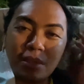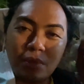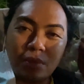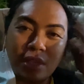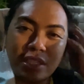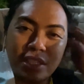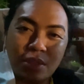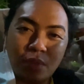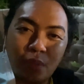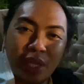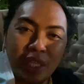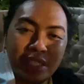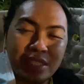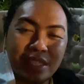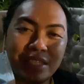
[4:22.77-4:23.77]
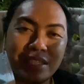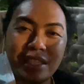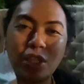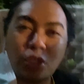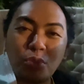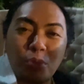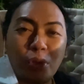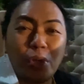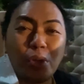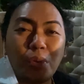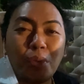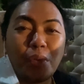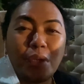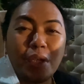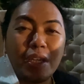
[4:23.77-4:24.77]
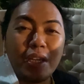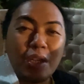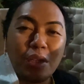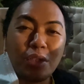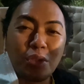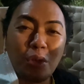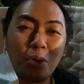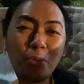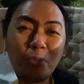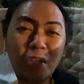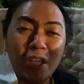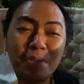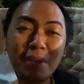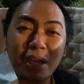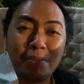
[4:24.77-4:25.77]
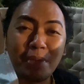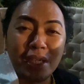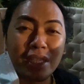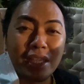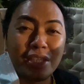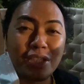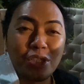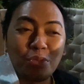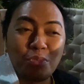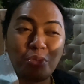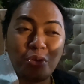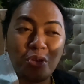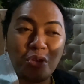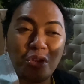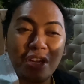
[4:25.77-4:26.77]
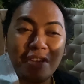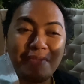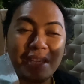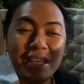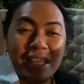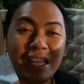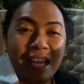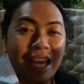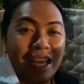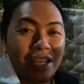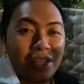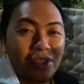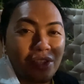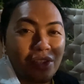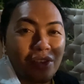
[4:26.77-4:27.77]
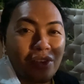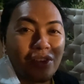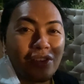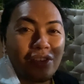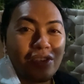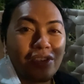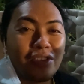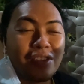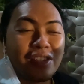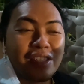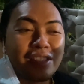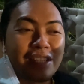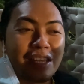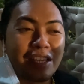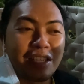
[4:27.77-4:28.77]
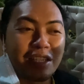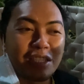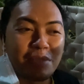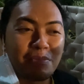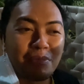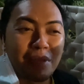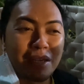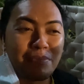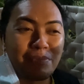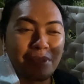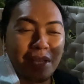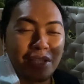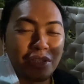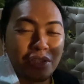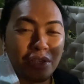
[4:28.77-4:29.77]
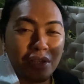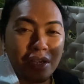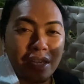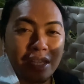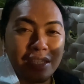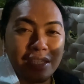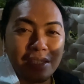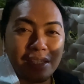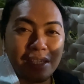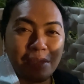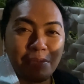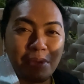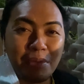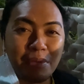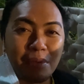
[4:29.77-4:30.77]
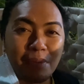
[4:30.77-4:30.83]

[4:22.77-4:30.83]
let's wait and see tomorrow. So hopefully makapag-lunch po kami ng idol ko. It's my pleasure. I'm the